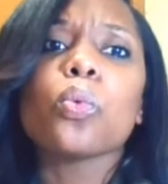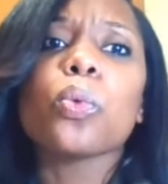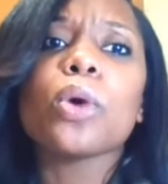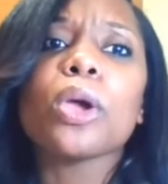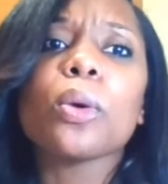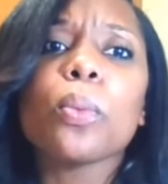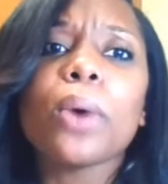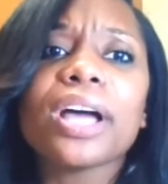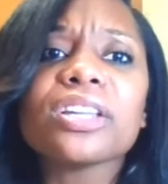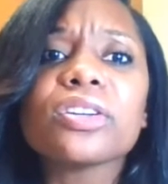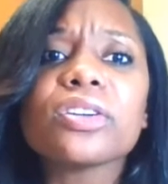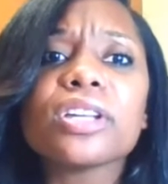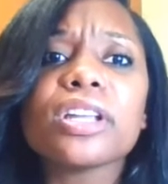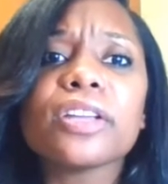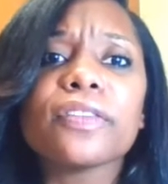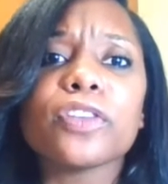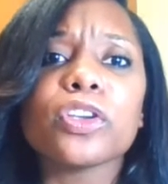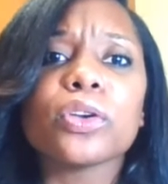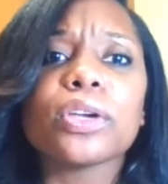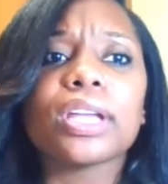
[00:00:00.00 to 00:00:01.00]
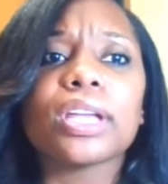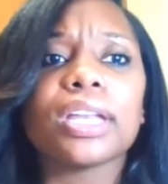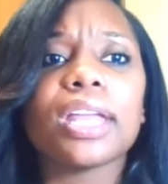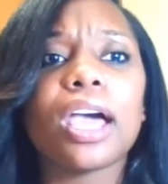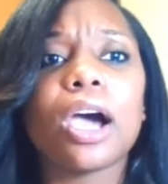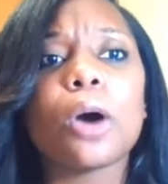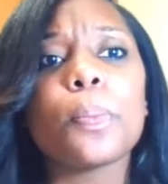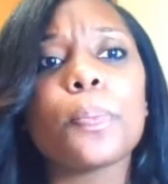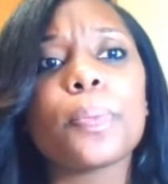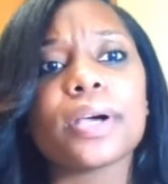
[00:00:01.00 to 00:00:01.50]
We wondered if you can
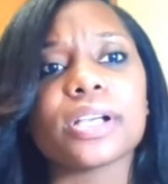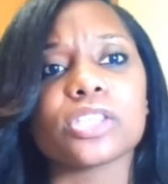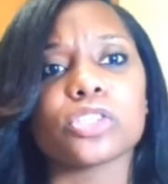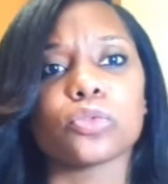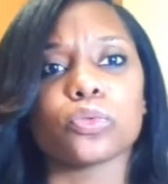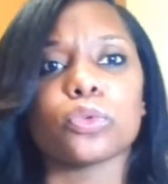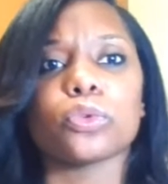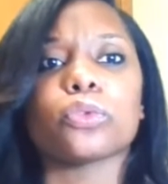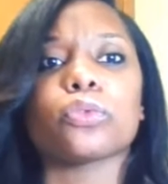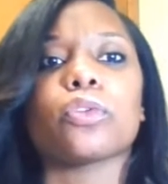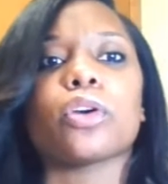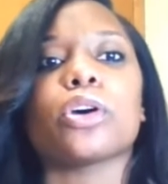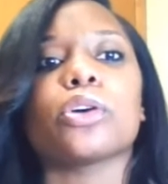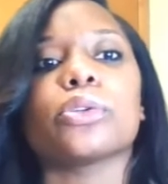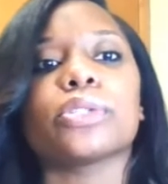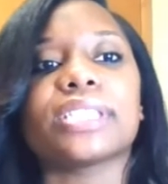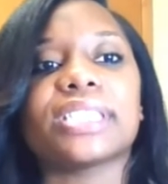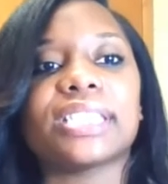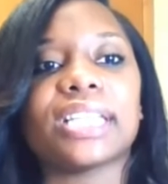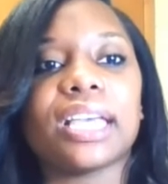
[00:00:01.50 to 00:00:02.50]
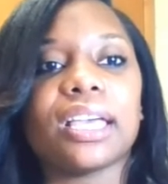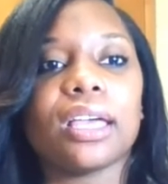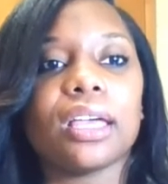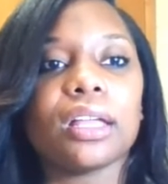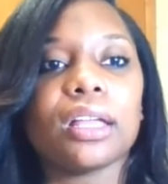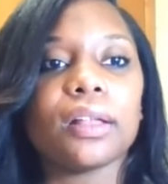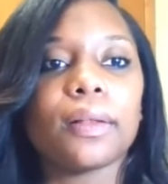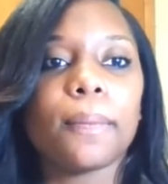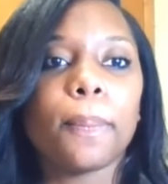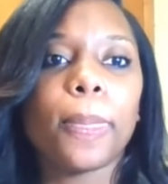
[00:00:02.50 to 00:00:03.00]
help us, Ruth Rose
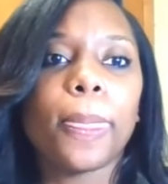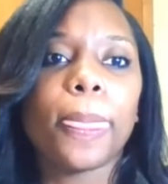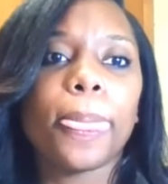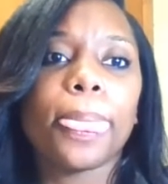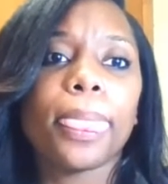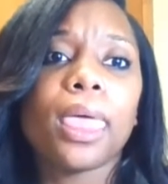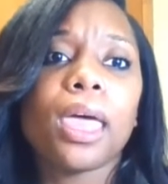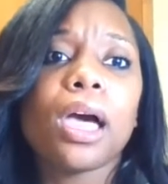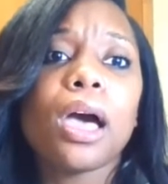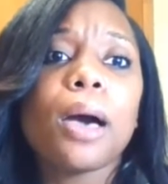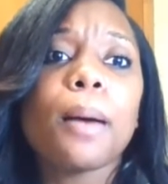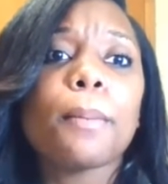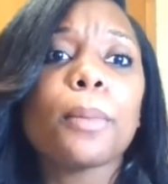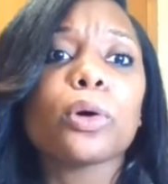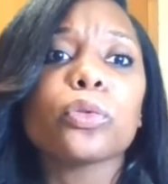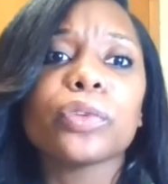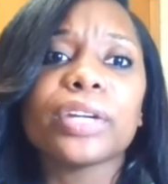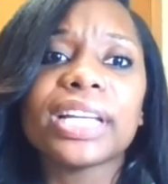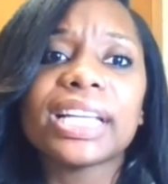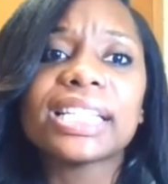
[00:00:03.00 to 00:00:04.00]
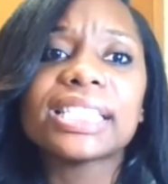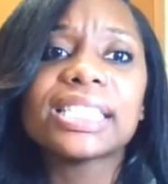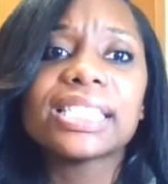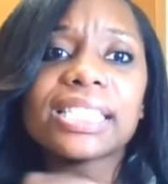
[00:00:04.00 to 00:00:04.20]
said. Maureen